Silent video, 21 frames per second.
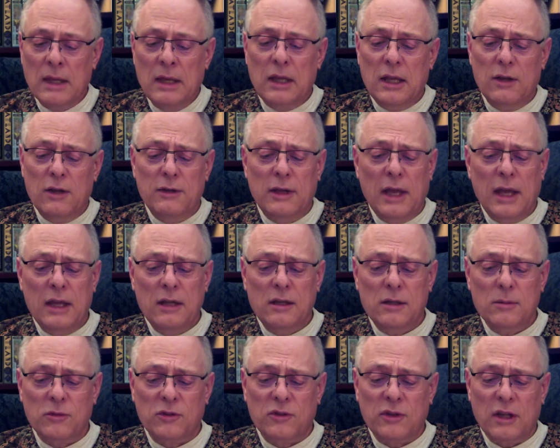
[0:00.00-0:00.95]
If he hanged
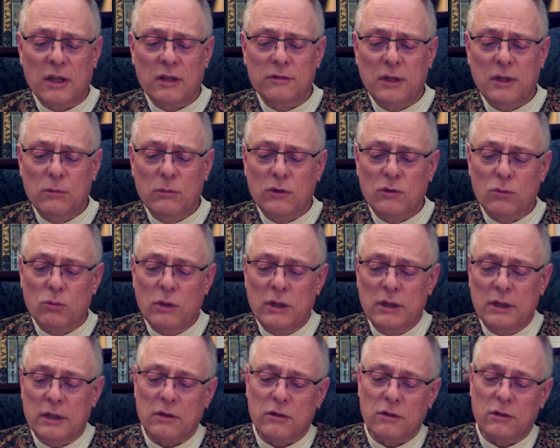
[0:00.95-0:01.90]
himself, he was
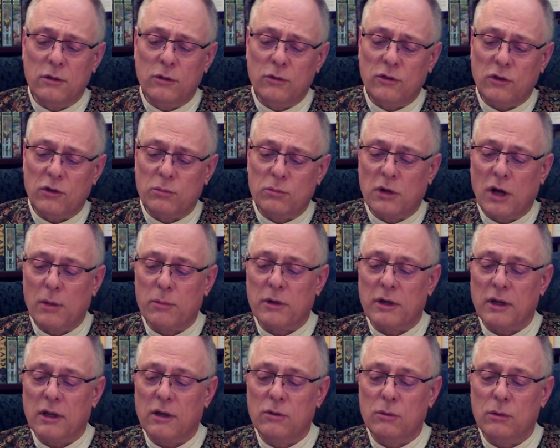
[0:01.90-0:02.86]
willing to lose his
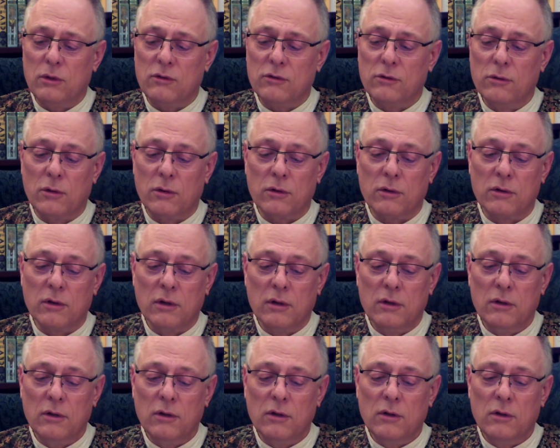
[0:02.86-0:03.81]
property to his lord,
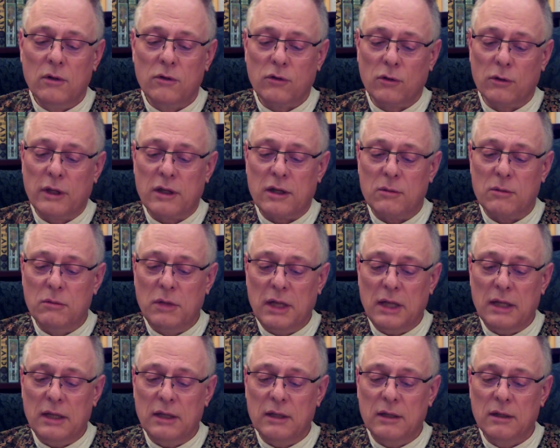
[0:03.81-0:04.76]
so let him
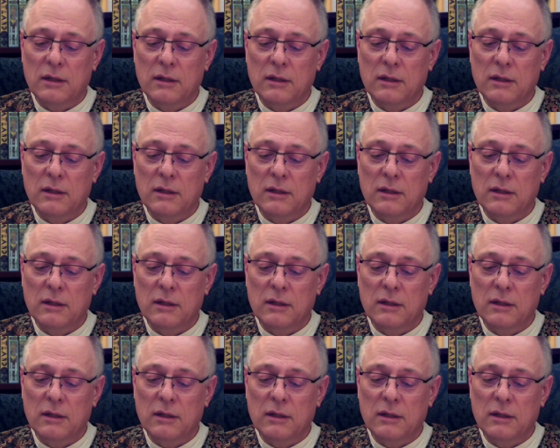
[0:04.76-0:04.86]
be.